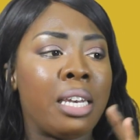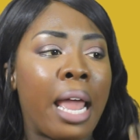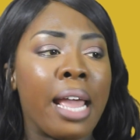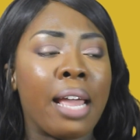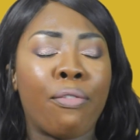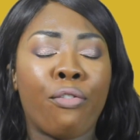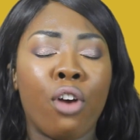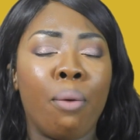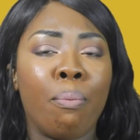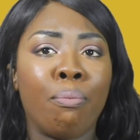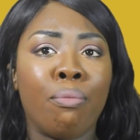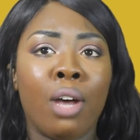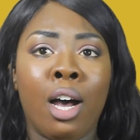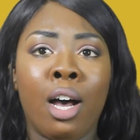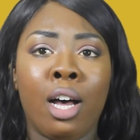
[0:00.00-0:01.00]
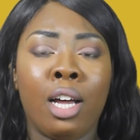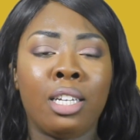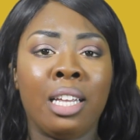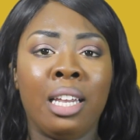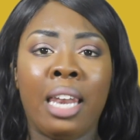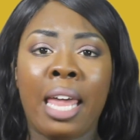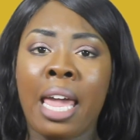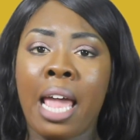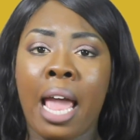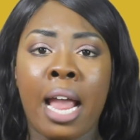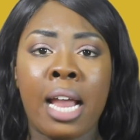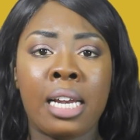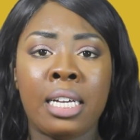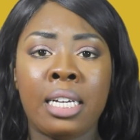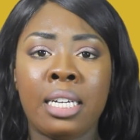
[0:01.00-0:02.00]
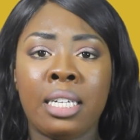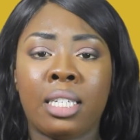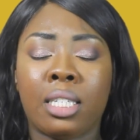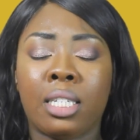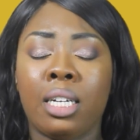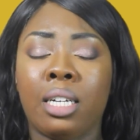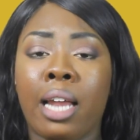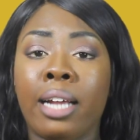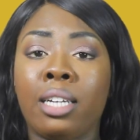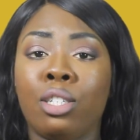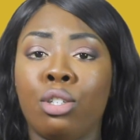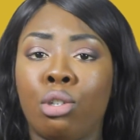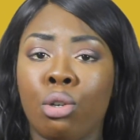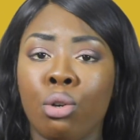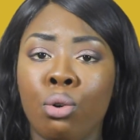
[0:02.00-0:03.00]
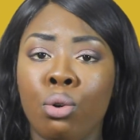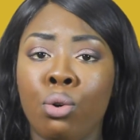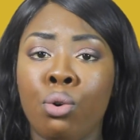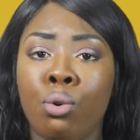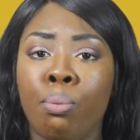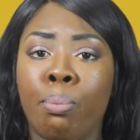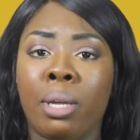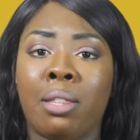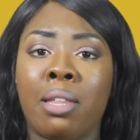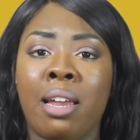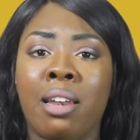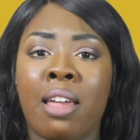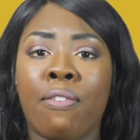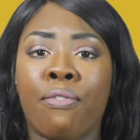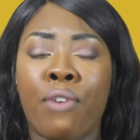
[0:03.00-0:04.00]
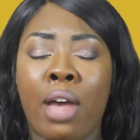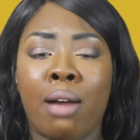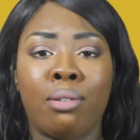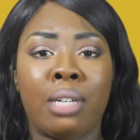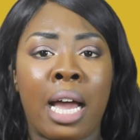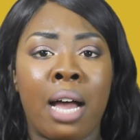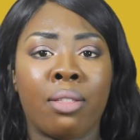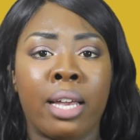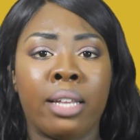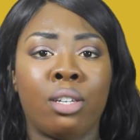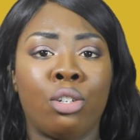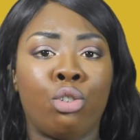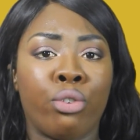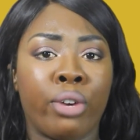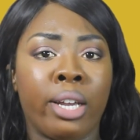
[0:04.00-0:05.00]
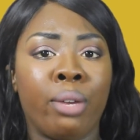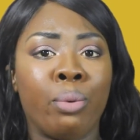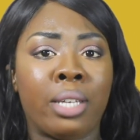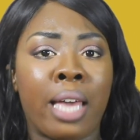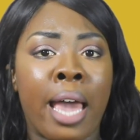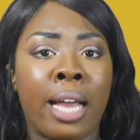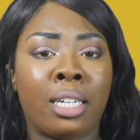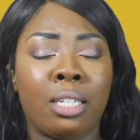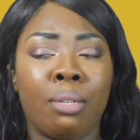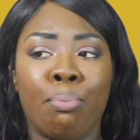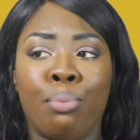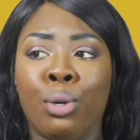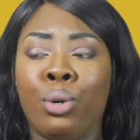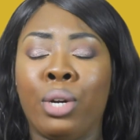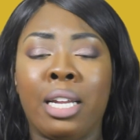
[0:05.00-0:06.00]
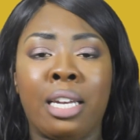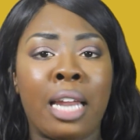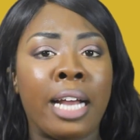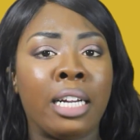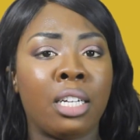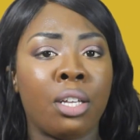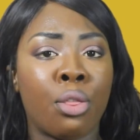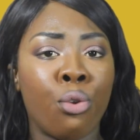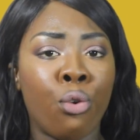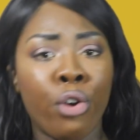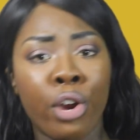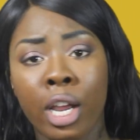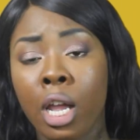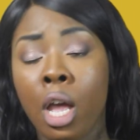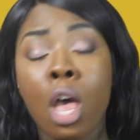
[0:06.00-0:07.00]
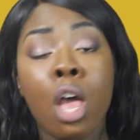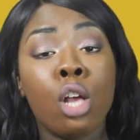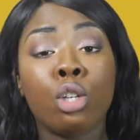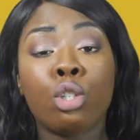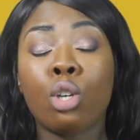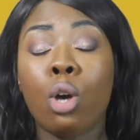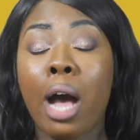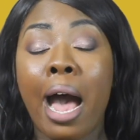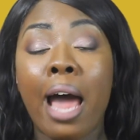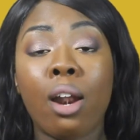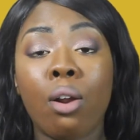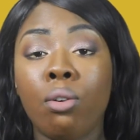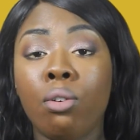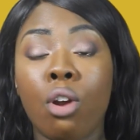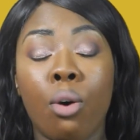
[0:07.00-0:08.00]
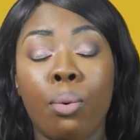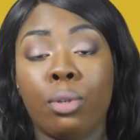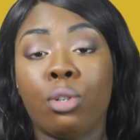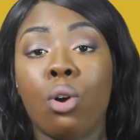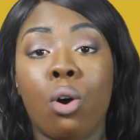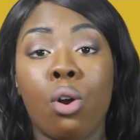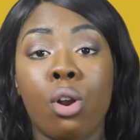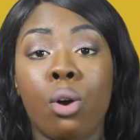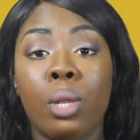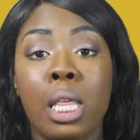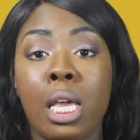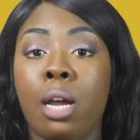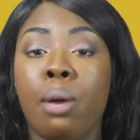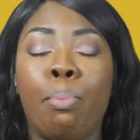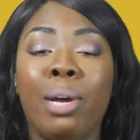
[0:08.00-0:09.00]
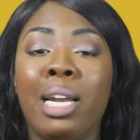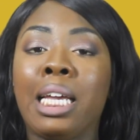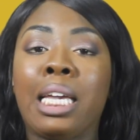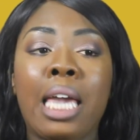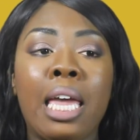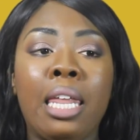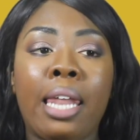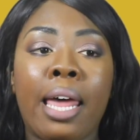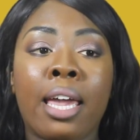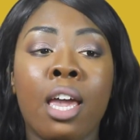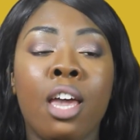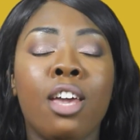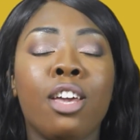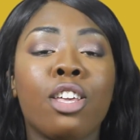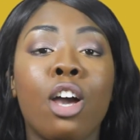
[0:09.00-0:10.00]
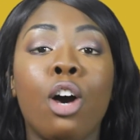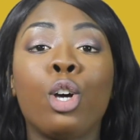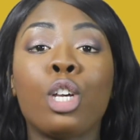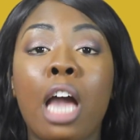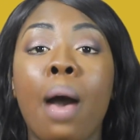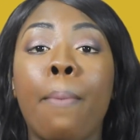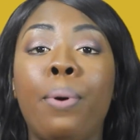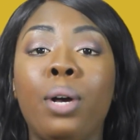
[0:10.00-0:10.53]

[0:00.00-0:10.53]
the late 80s to 92, but then they found out that the train was actually built in 93. So I don't know what's going on there. But again, like, yo, y'all